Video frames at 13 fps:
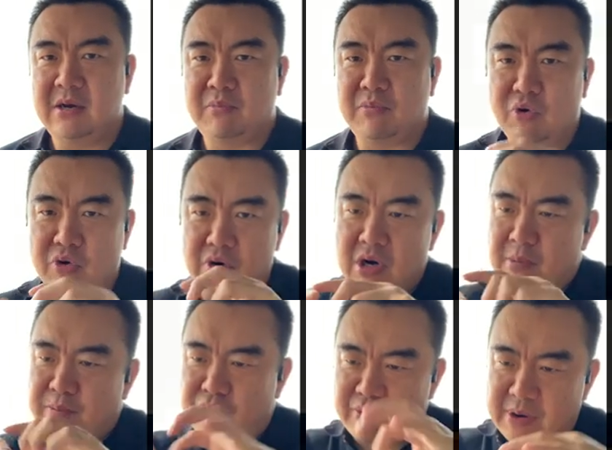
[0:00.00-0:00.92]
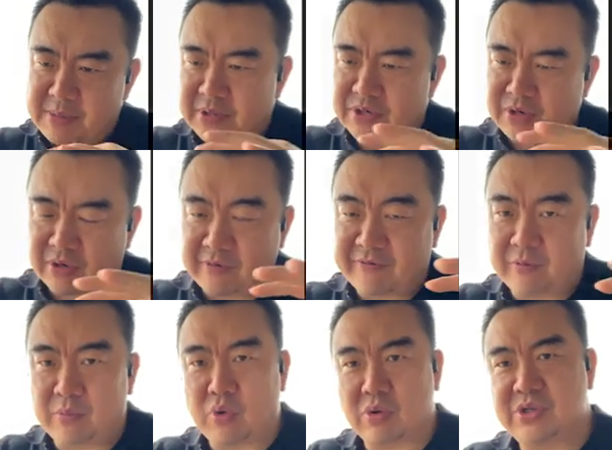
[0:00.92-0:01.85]
more perimeter for
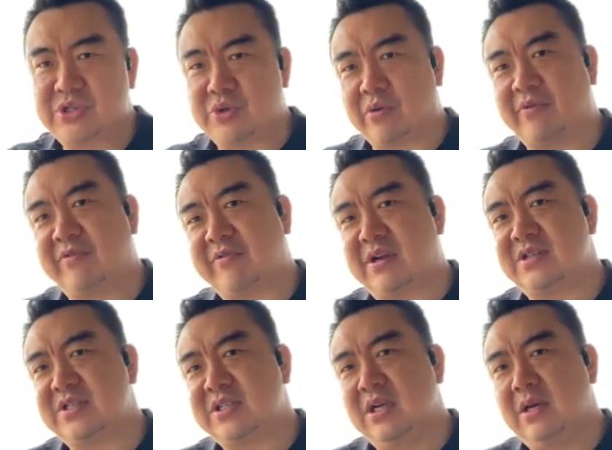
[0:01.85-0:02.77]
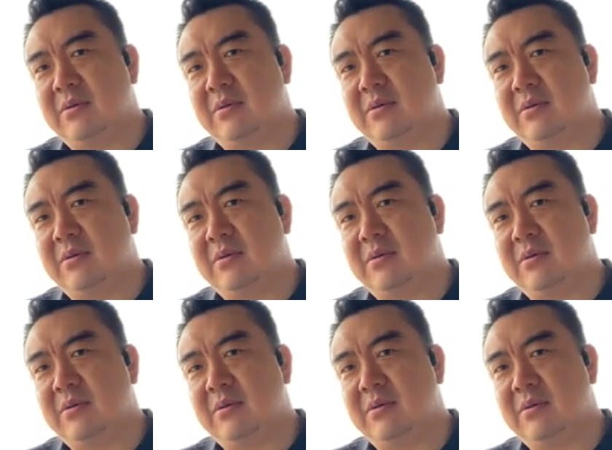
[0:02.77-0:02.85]
more storefronts,